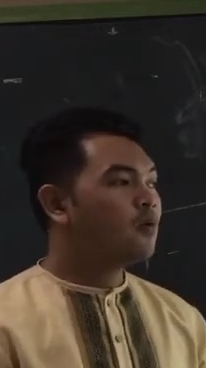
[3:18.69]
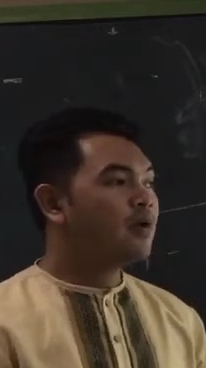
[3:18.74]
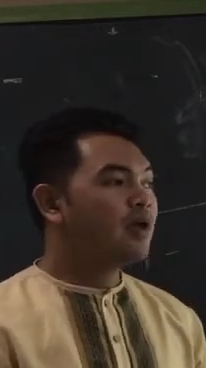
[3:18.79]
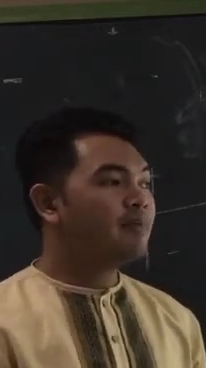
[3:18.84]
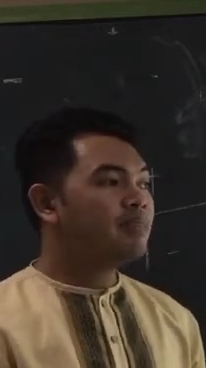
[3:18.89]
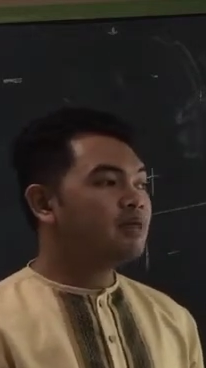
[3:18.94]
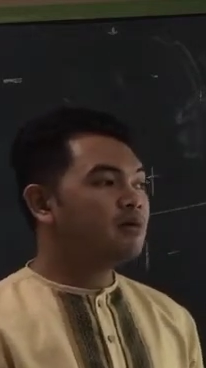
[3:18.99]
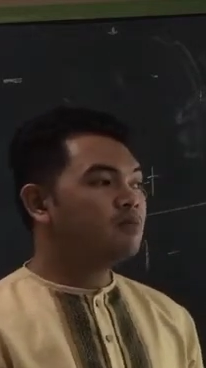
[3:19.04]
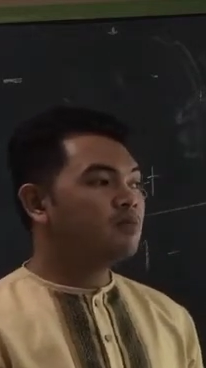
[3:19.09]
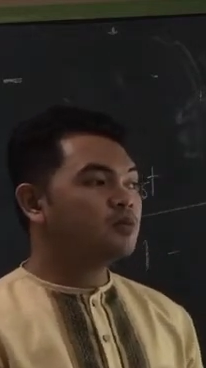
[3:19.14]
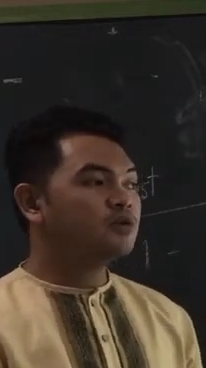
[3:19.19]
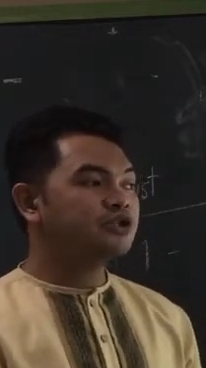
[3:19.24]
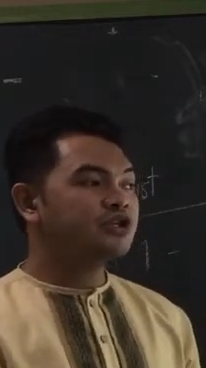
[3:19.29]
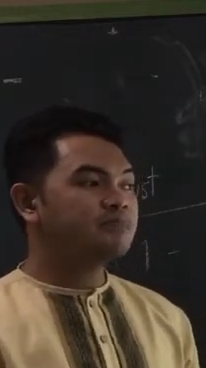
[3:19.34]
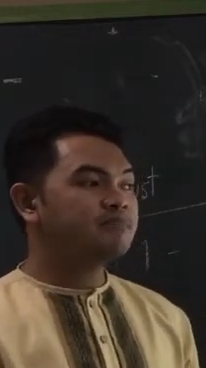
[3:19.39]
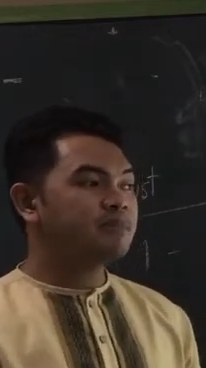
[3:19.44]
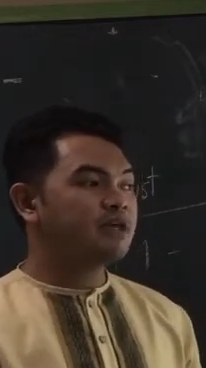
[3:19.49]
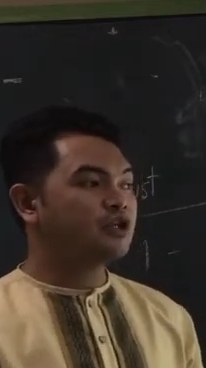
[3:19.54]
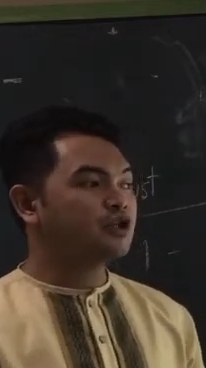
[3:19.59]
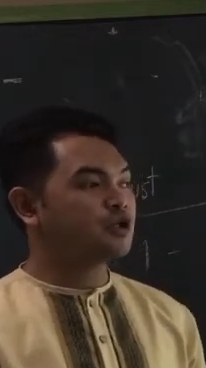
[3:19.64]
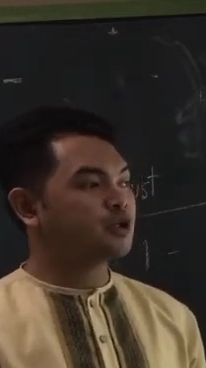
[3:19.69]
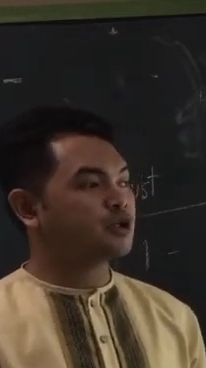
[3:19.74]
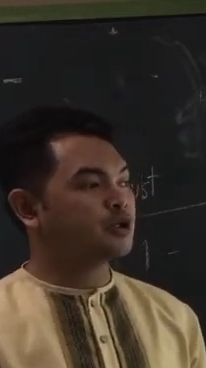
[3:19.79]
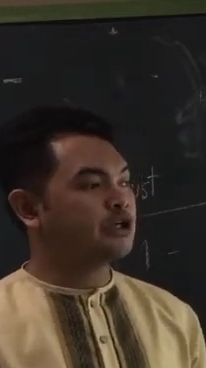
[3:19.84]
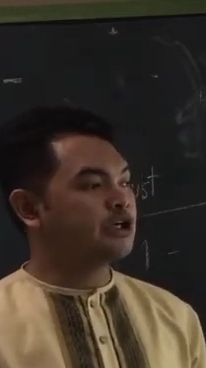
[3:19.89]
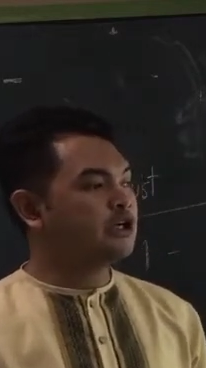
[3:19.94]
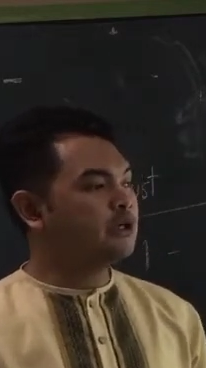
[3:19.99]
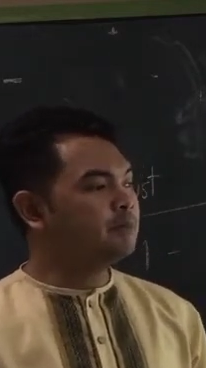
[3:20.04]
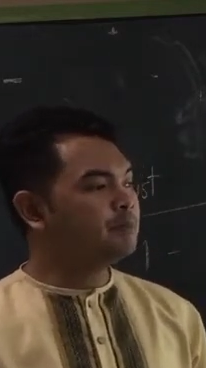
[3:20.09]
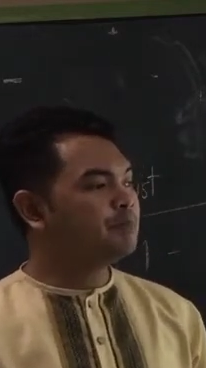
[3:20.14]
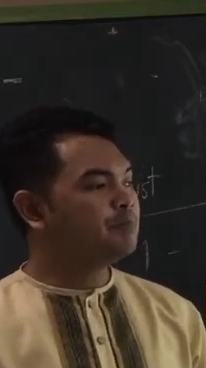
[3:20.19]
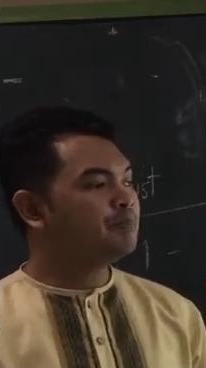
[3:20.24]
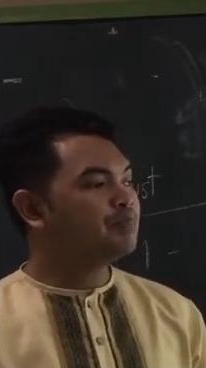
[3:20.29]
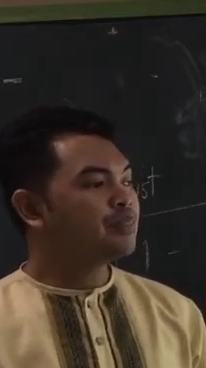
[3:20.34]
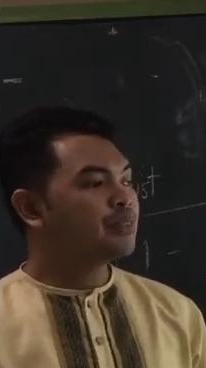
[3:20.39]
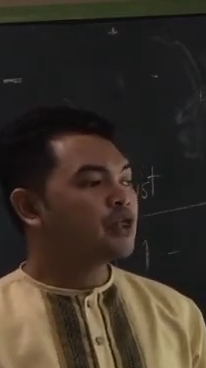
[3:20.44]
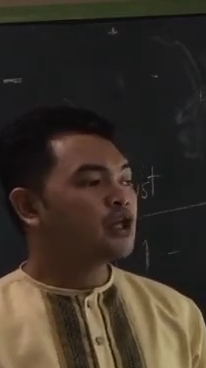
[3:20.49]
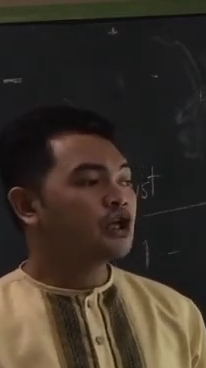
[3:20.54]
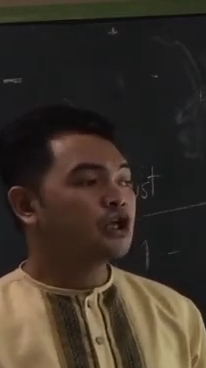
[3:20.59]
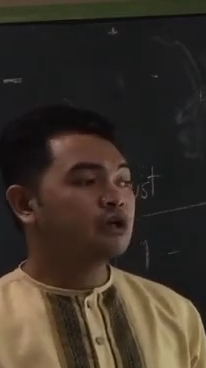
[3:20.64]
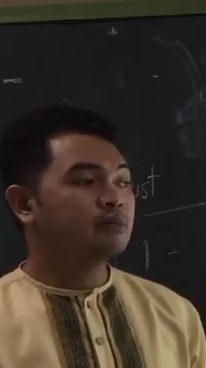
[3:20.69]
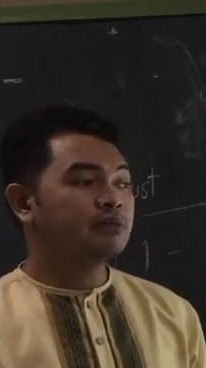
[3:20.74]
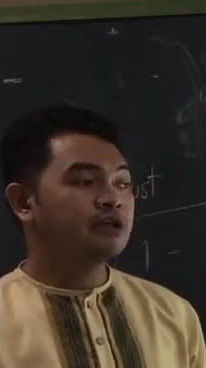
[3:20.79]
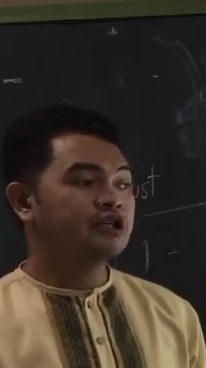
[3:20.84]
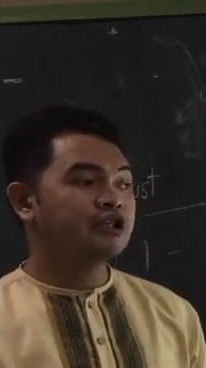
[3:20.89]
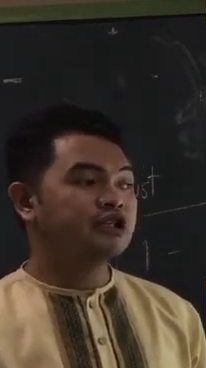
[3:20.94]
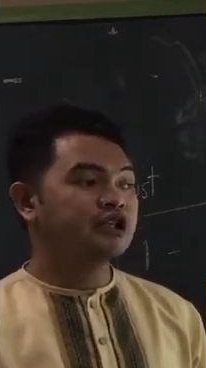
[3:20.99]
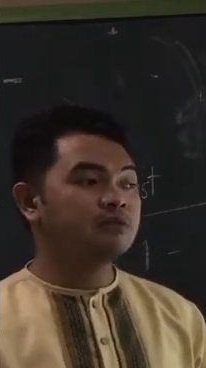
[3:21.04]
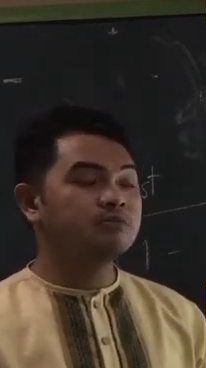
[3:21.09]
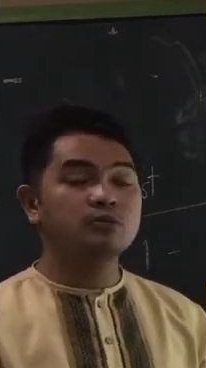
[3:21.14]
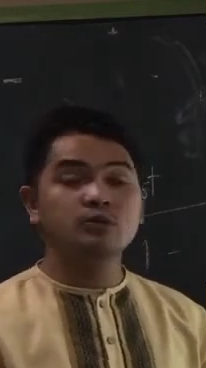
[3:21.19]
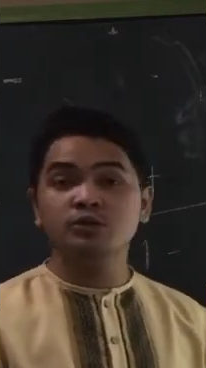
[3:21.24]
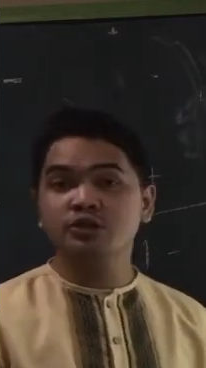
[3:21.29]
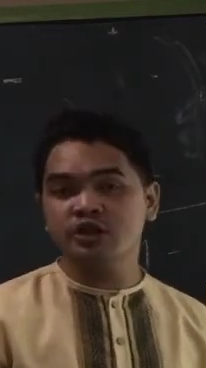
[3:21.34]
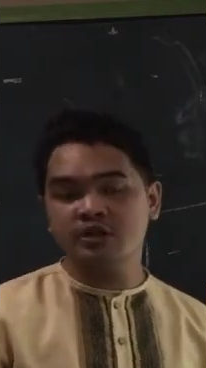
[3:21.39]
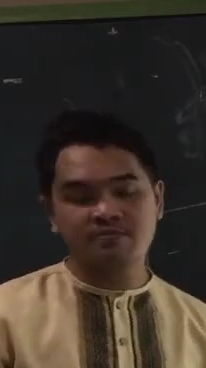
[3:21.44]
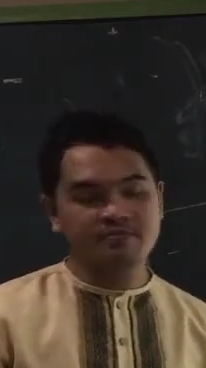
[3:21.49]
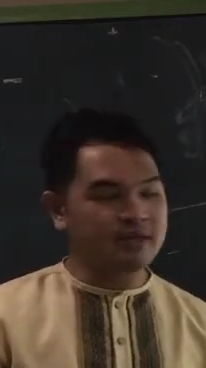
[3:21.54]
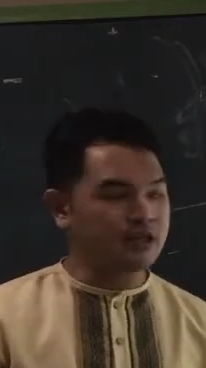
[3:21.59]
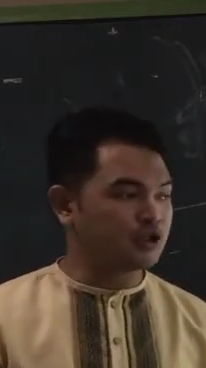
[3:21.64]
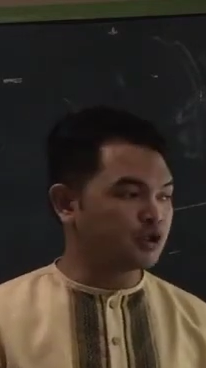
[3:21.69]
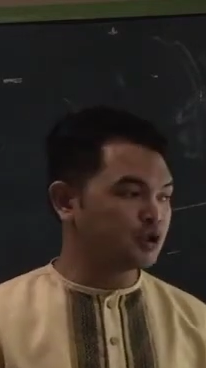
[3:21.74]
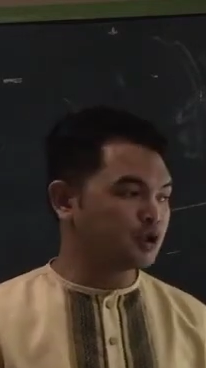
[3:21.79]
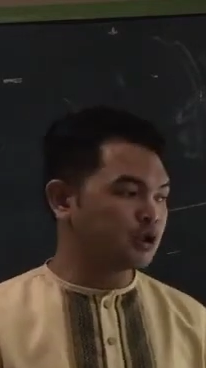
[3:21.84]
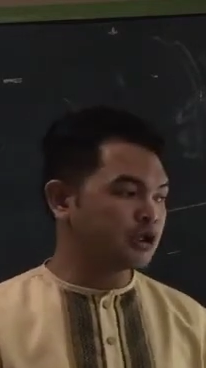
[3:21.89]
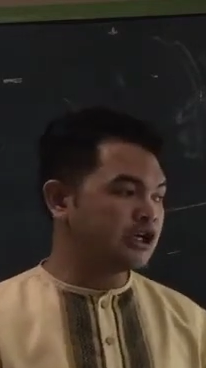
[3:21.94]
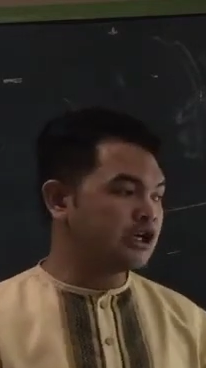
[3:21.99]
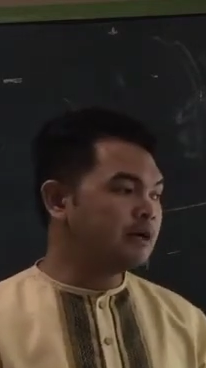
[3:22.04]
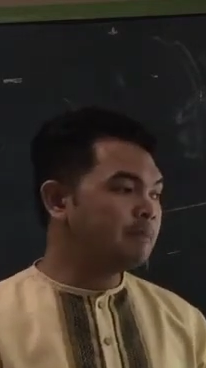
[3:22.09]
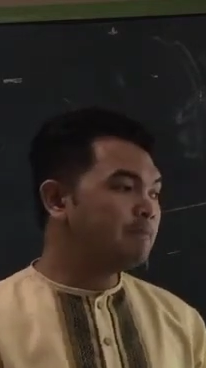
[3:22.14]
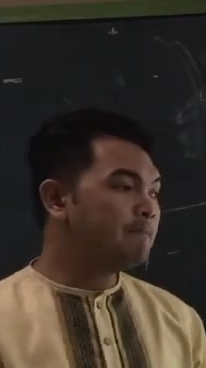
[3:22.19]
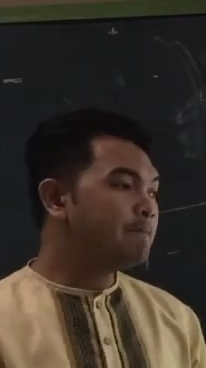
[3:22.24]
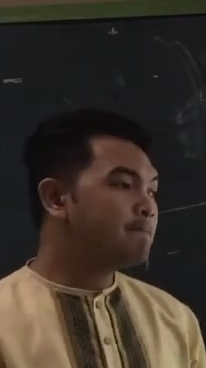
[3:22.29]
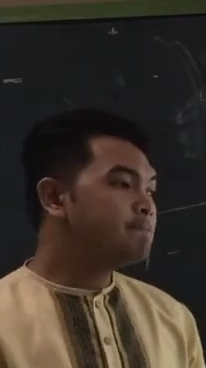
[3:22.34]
We have the motion picture, commercial motion picture,